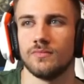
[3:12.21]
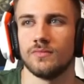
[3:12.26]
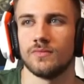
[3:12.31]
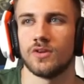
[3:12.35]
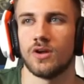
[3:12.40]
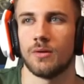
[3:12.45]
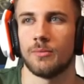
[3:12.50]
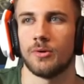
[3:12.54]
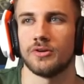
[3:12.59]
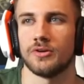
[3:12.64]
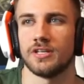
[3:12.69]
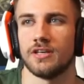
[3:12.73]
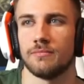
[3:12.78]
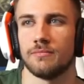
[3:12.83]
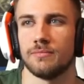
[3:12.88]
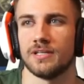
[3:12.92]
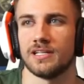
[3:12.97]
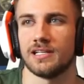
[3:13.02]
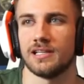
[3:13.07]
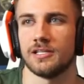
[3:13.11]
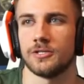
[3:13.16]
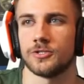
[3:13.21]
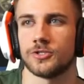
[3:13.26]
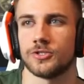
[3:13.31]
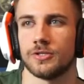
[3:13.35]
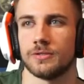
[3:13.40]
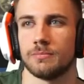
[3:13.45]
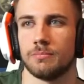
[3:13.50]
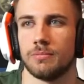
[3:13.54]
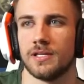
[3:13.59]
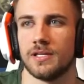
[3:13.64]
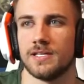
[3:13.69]
Come on, give me a clear
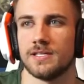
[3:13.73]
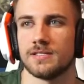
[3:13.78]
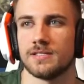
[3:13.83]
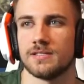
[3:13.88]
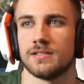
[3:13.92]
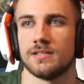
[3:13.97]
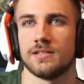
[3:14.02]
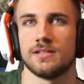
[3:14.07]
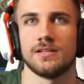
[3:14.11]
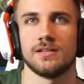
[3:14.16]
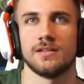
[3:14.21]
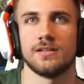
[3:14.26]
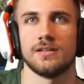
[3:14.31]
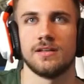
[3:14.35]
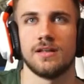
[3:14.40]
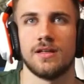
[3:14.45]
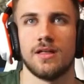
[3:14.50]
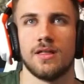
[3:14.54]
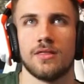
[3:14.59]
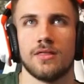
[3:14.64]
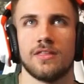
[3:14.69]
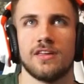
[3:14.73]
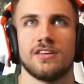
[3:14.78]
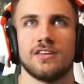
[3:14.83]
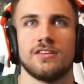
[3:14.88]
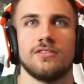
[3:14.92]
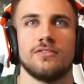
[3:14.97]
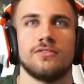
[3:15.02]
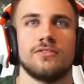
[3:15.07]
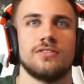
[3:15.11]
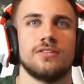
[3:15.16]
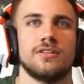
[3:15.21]
shot, please. Thank
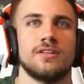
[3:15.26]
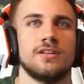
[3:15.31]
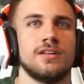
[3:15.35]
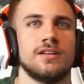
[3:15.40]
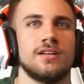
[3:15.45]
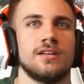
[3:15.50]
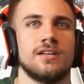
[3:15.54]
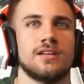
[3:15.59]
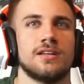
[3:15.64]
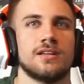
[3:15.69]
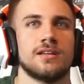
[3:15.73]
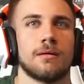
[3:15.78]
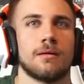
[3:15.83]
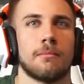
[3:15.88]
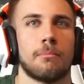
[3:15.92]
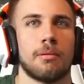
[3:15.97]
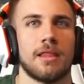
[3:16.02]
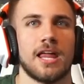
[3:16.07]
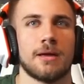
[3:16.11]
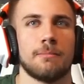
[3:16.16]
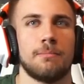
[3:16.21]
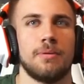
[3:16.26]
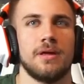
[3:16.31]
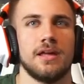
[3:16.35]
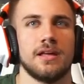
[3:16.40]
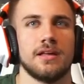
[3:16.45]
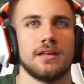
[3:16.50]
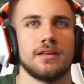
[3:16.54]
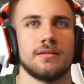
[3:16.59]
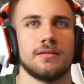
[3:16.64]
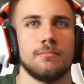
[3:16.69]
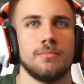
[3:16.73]
you.
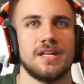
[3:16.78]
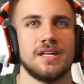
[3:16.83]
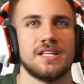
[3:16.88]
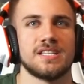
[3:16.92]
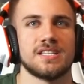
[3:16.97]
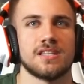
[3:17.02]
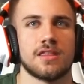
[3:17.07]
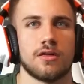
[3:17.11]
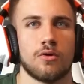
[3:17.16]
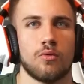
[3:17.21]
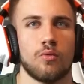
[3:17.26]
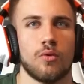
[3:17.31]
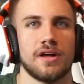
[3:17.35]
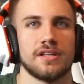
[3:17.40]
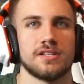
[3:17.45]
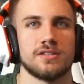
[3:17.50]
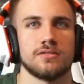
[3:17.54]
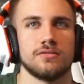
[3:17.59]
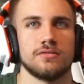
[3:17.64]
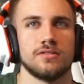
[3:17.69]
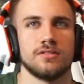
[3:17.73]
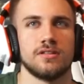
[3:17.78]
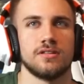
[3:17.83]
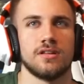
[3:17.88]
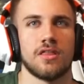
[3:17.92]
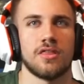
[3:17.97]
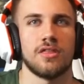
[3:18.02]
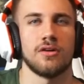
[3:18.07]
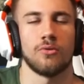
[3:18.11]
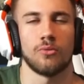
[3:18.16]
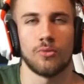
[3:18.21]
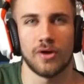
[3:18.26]
Blackpink meets the
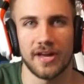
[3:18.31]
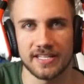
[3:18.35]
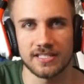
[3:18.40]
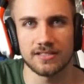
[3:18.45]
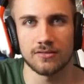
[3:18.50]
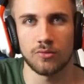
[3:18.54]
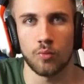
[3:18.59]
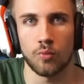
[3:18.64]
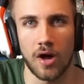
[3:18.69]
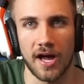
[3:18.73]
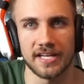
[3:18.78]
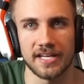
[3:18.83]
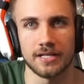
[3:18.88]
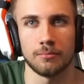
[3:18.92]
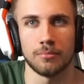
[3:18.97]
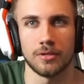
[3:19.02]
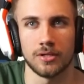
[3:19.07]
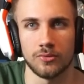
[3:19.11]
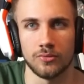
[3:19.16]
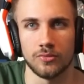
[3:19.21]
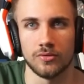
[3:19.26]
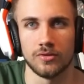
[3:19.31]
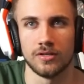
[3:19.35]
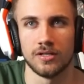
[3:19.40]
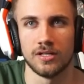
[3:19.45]
red, white, and blue.